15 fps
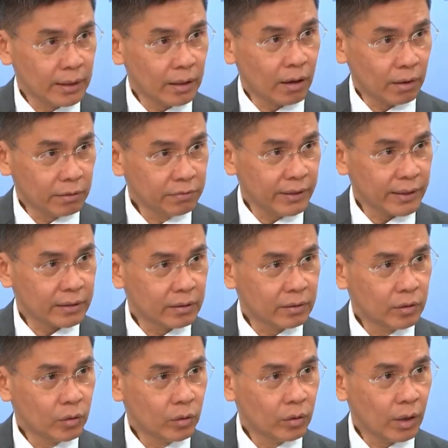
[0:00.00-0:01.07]
in a conflict,
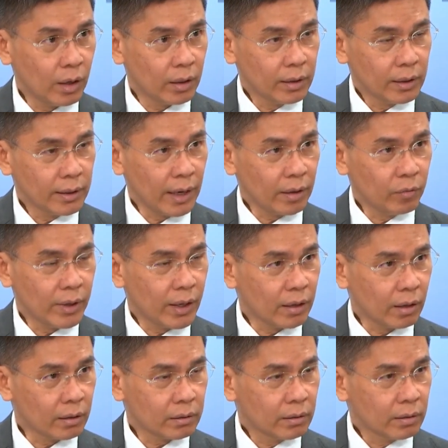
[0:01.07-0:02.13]
uh, that we are
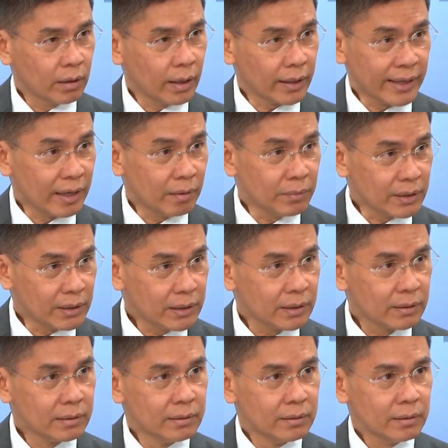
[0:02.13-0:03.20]
not a claimant.
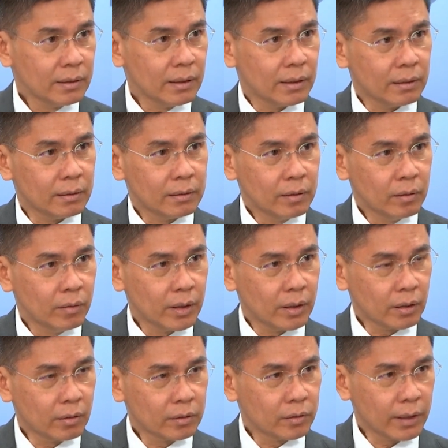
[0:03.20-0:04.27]
Uh, we are
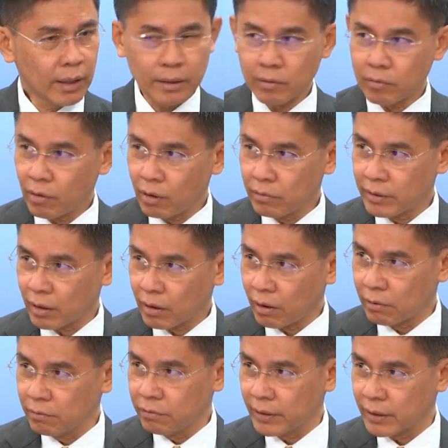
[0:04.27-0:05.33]
not going to get involved in a
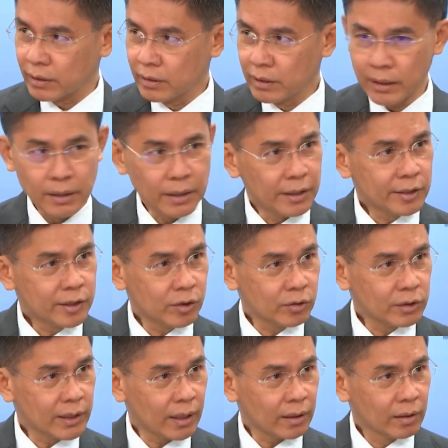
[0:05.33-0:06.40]
conflict, in the
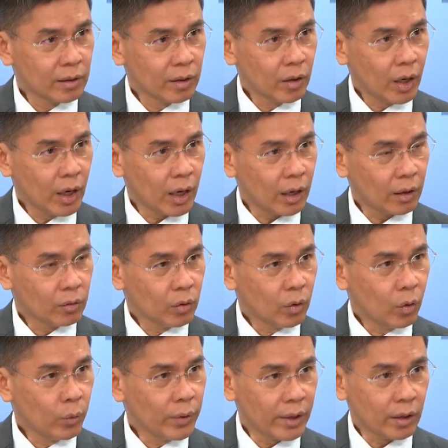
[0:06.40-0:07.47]
issues that mm. uh,
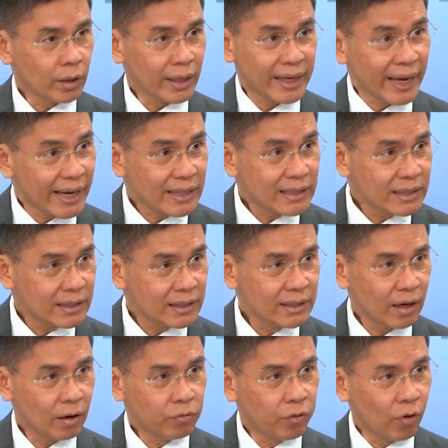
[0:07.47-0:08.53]
we are not against
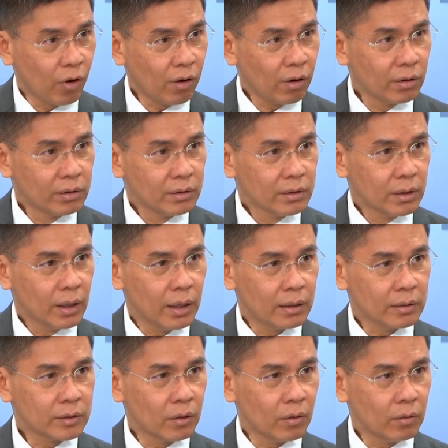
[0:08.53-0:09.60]
or for.
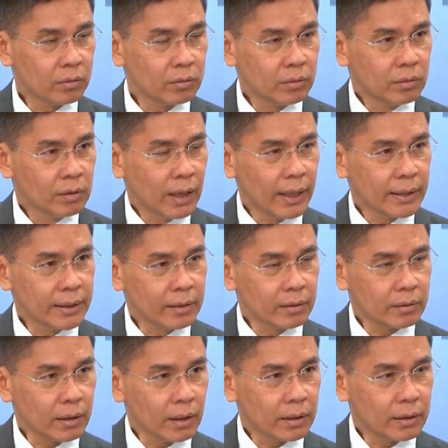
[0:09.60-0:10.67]
so I think
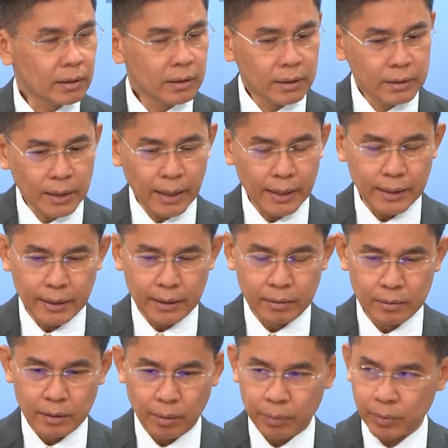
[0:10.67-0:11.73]
the Thai
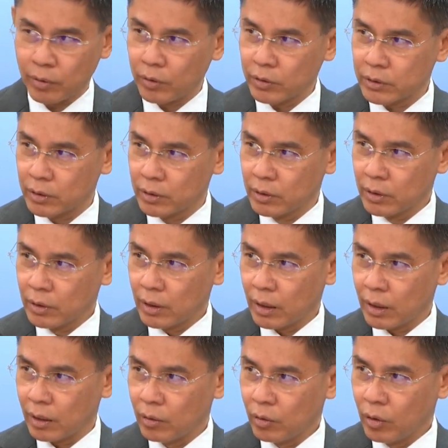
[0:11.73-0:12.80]
approach
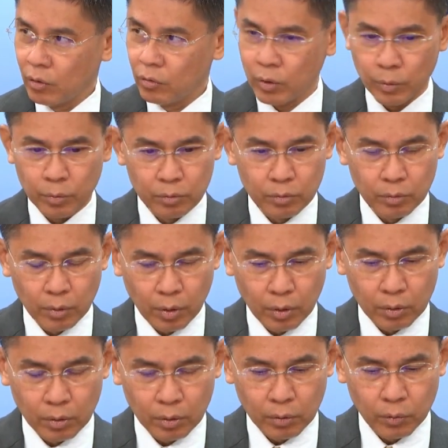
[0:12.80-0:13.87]
will,
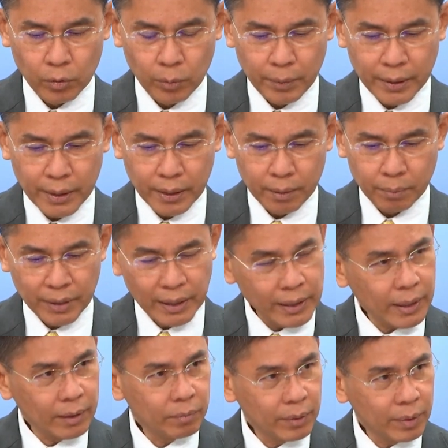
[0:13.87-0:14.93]
will be
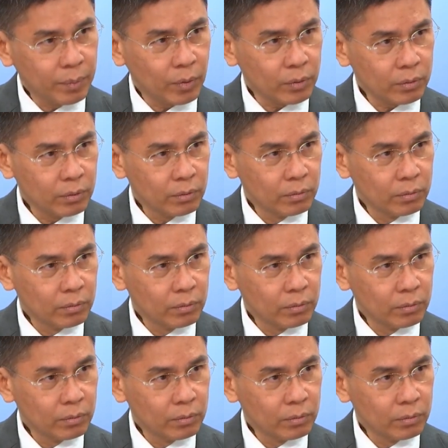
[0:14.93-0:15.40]
bringing people